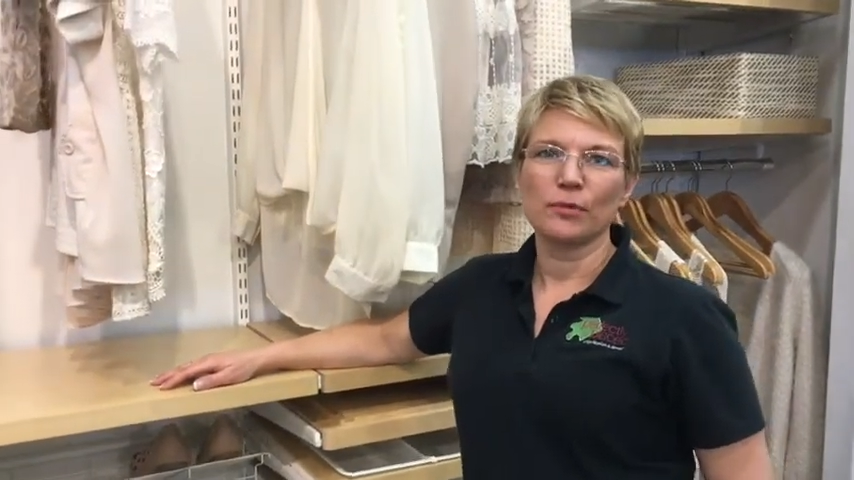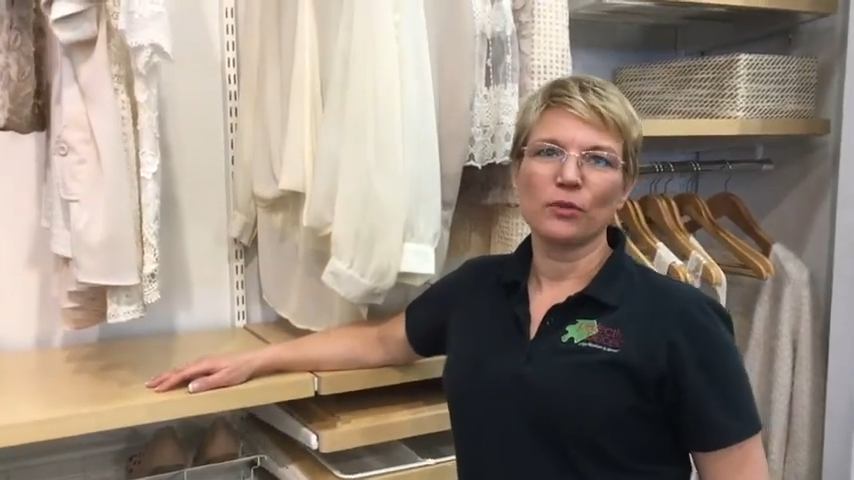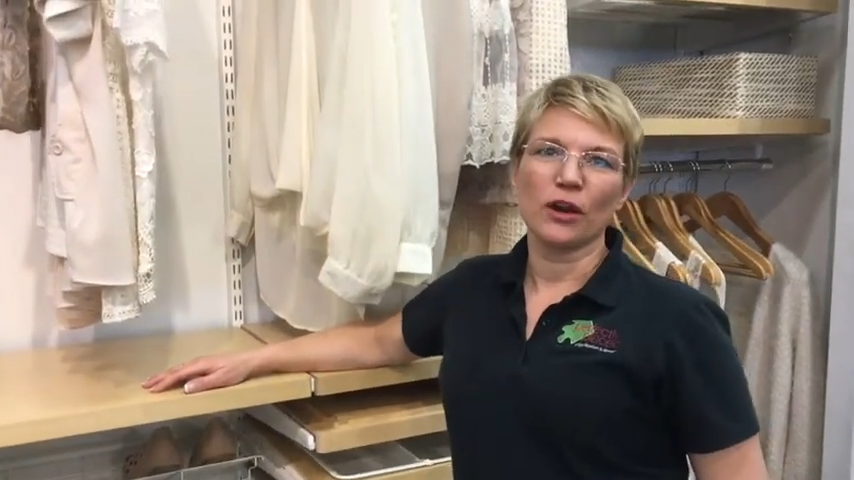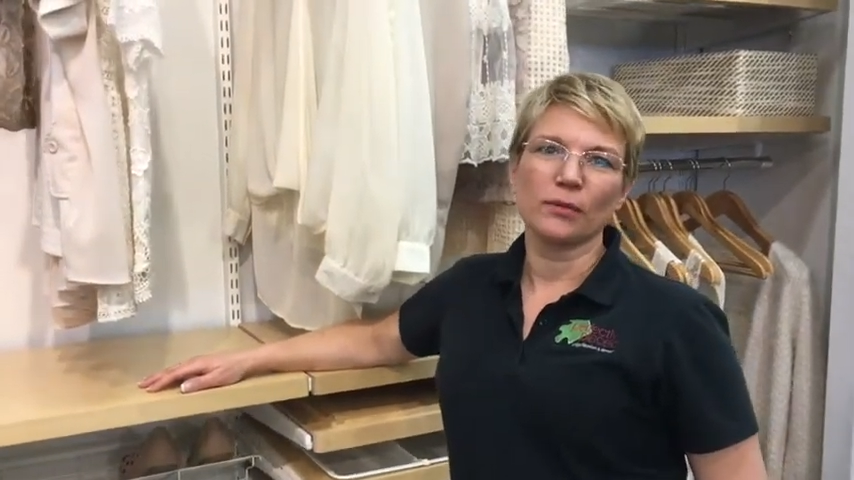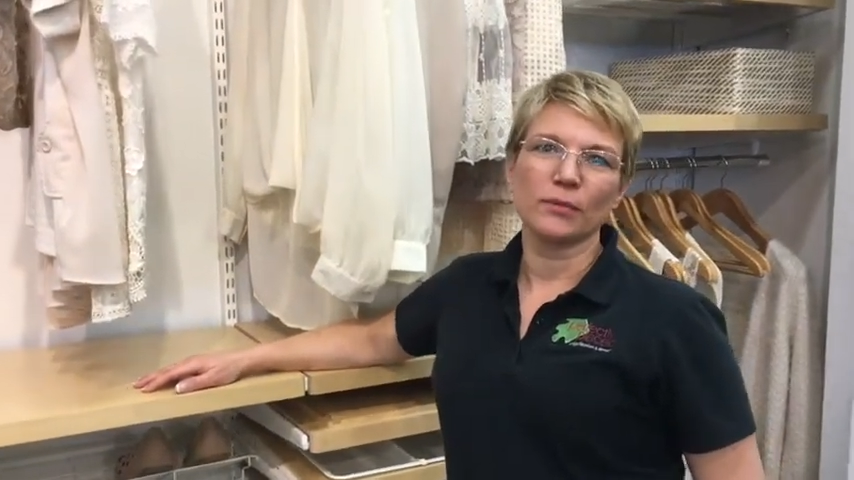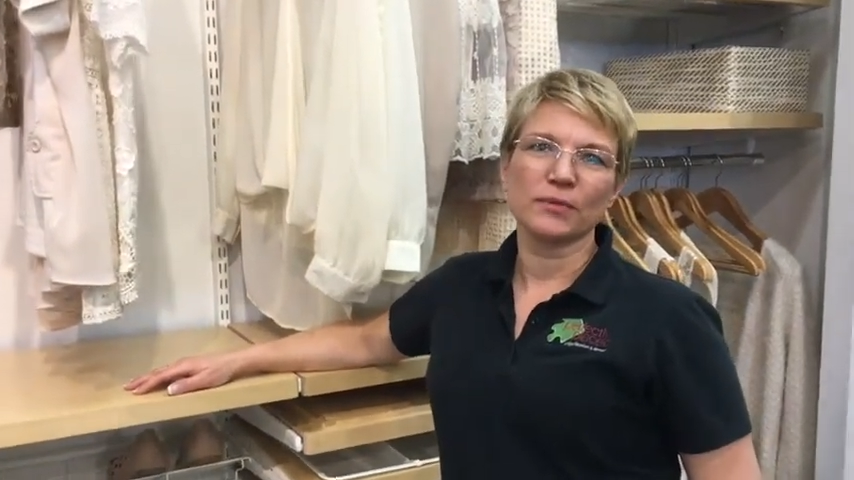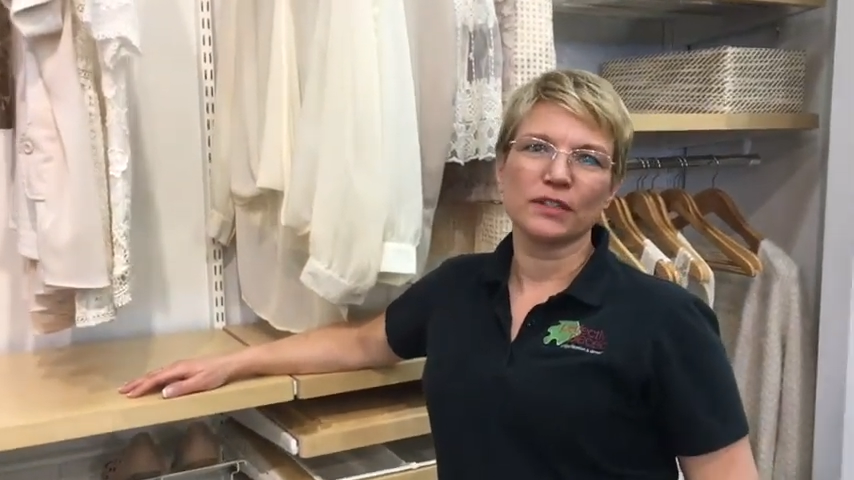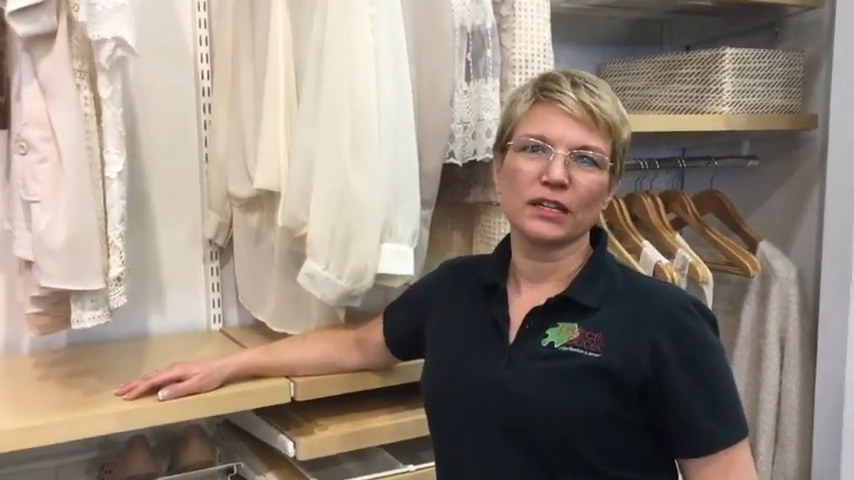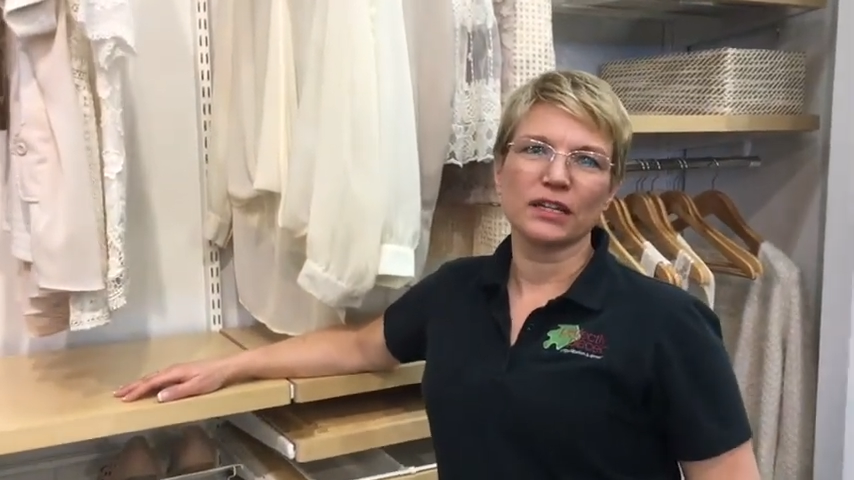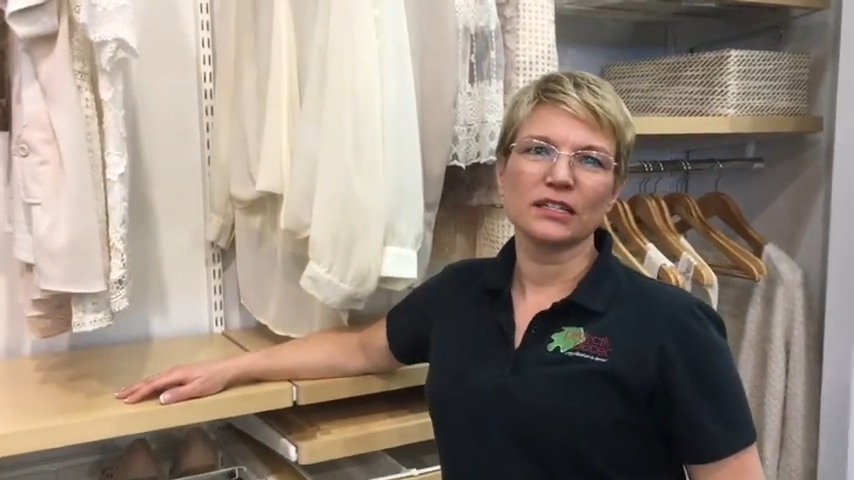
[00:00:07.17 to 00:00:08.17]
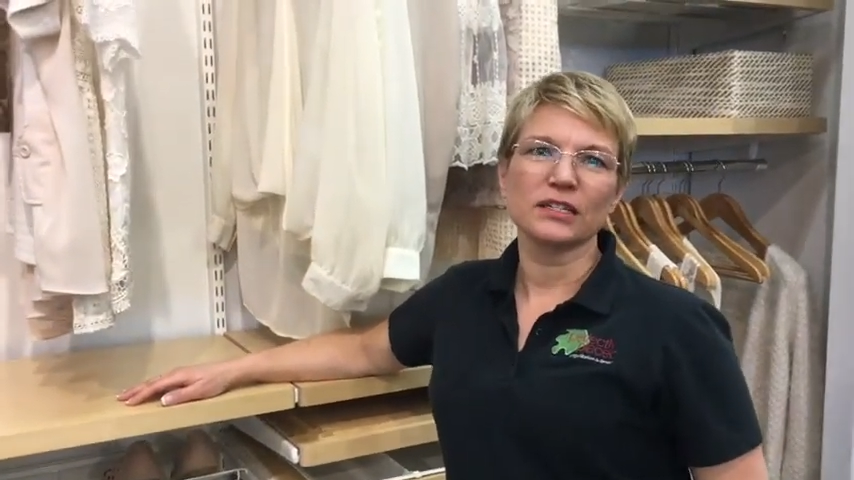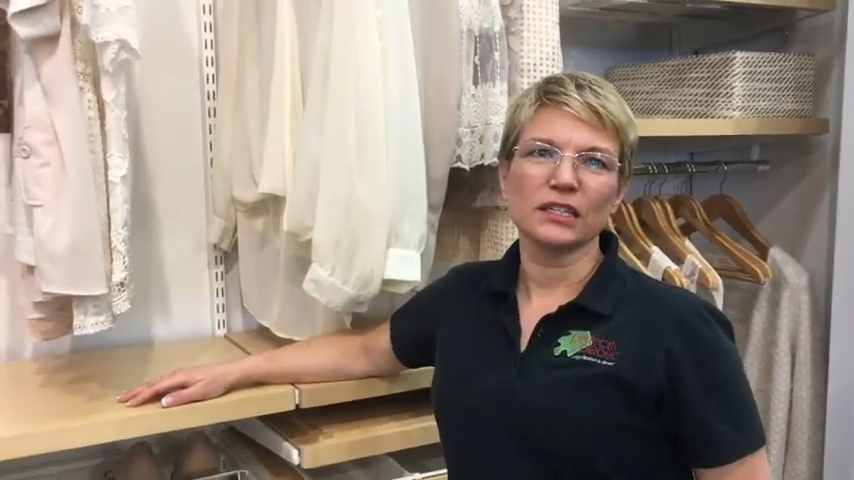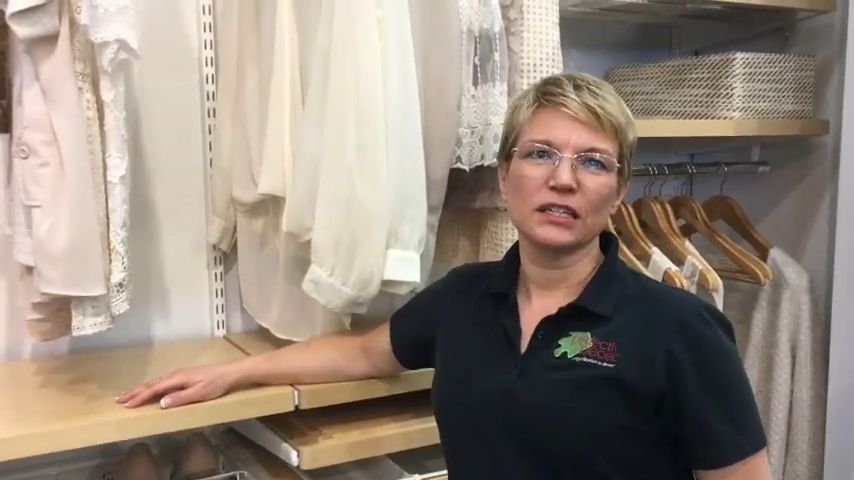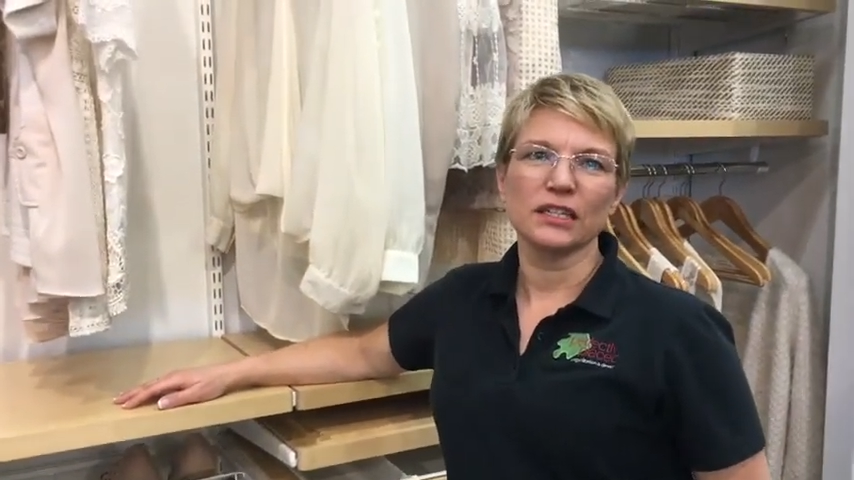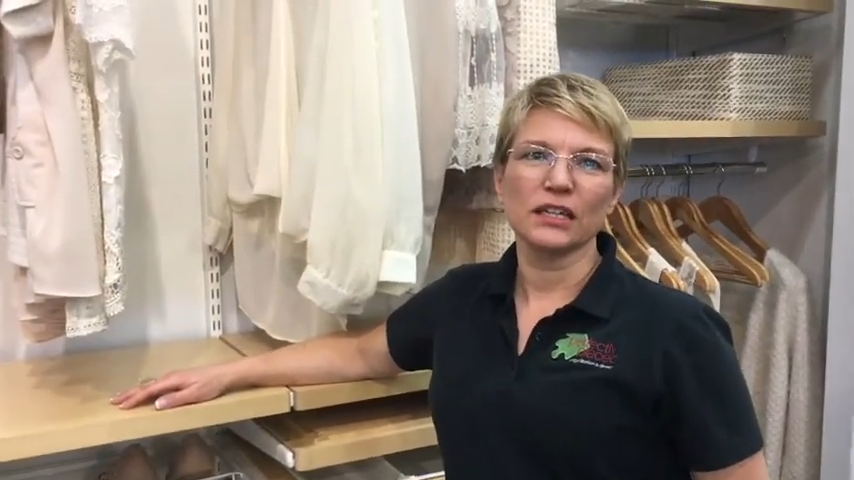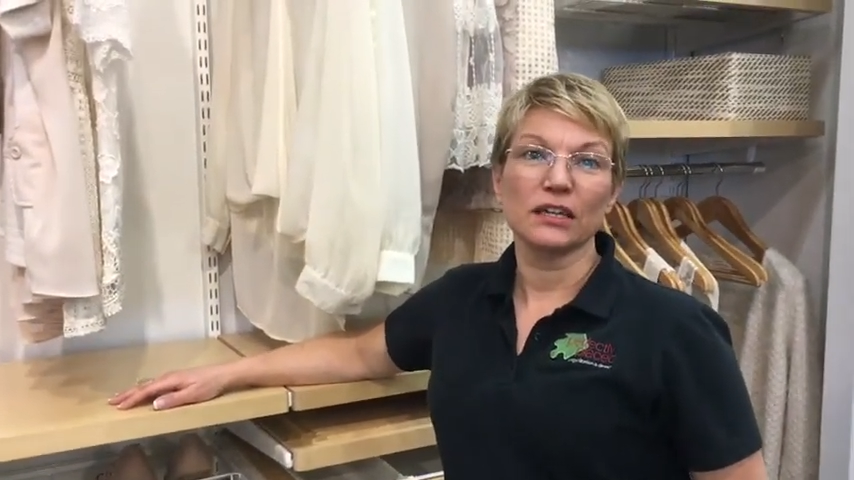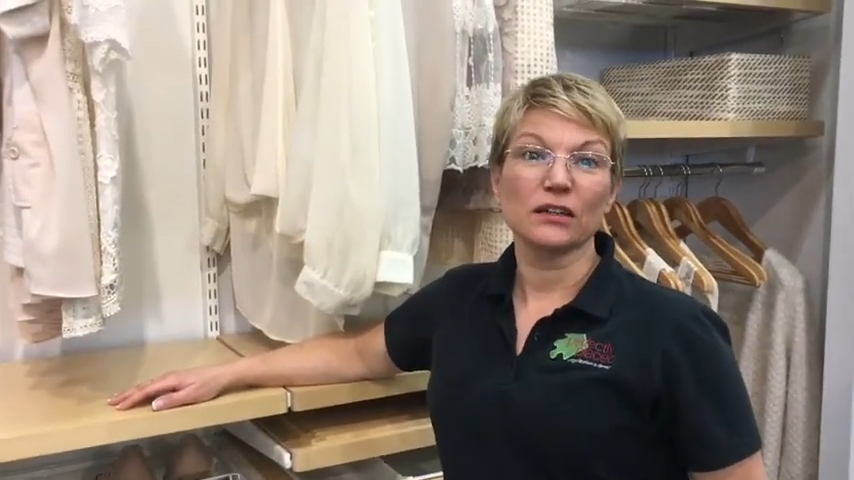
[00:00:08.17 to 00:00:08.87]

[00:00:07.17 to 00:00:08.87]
problems that I see in